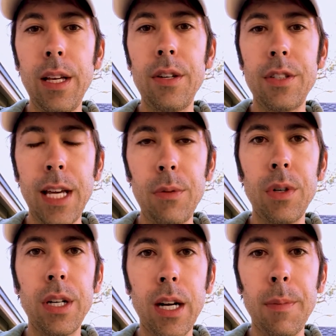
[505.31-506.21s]
understand
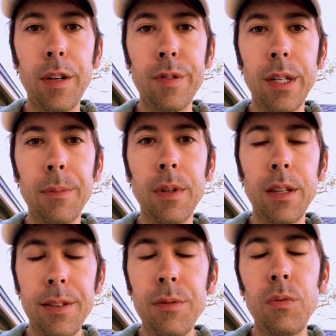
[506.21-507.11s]
where you're coming
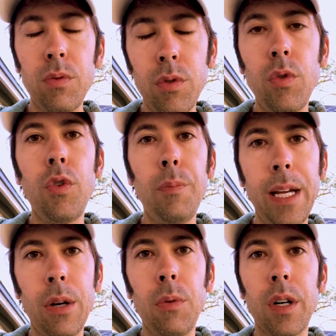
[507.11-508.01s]
from. We'll
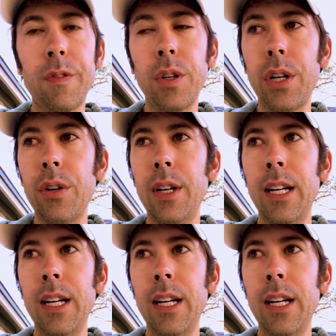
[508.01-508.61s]
make it work for you.